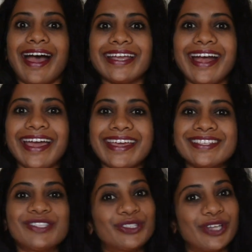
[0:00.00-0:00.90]
Hi
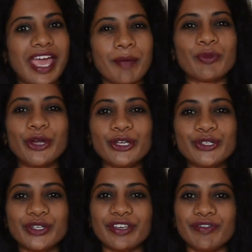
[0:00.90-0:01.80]
guys, today I'm
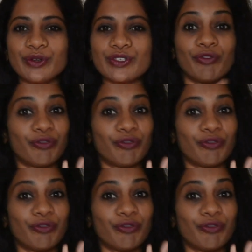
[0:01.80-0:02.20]
going to give you